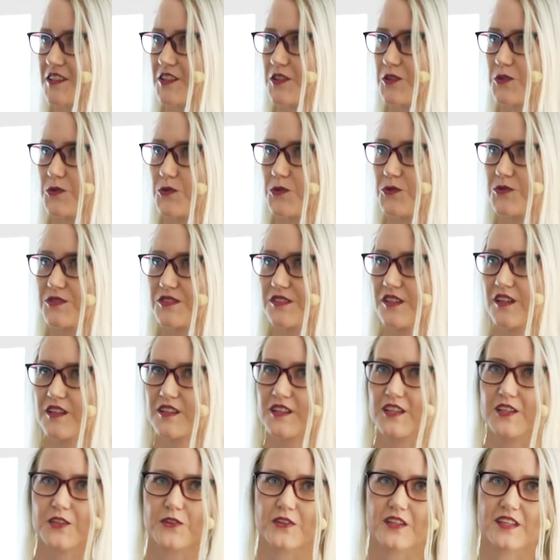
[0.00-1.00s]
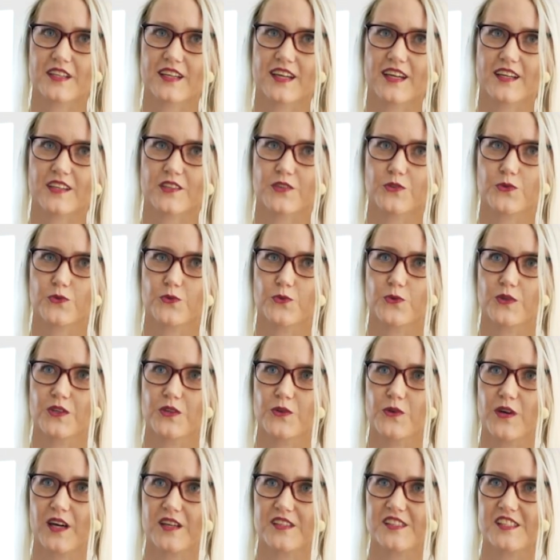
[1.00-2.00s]
you start looking at who
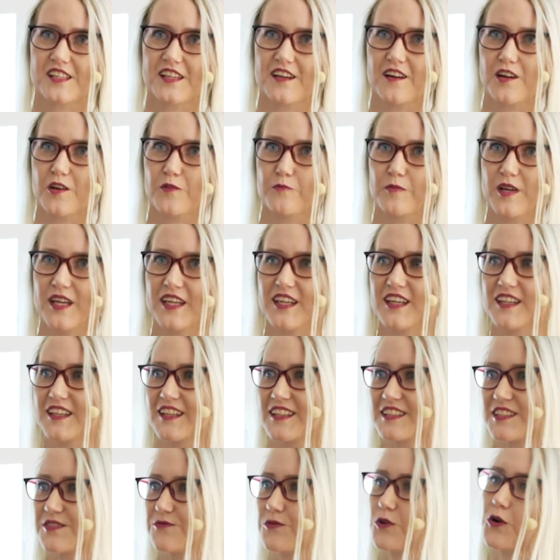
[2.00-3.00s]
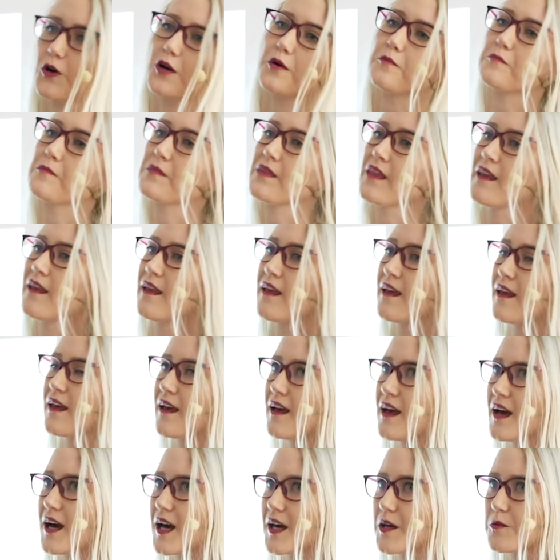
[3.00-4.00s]
you actually are making this for.
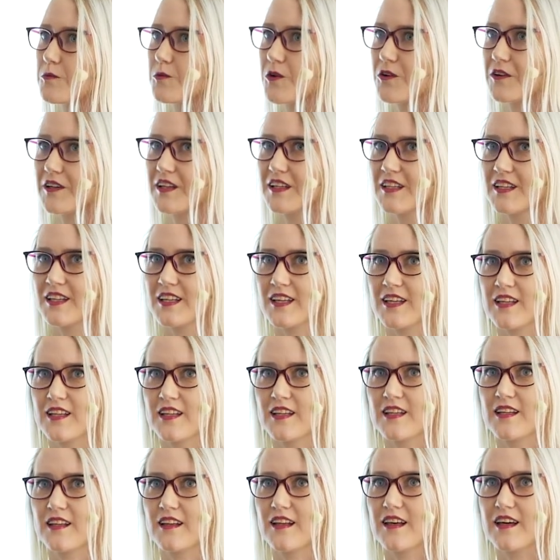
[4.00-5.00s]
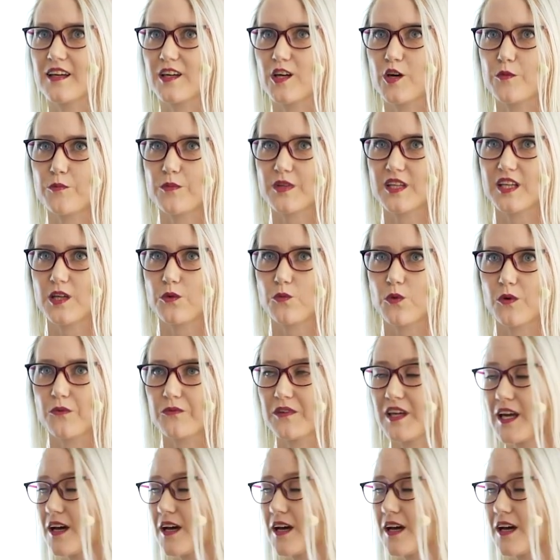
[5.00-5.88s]
I'm working in a company where we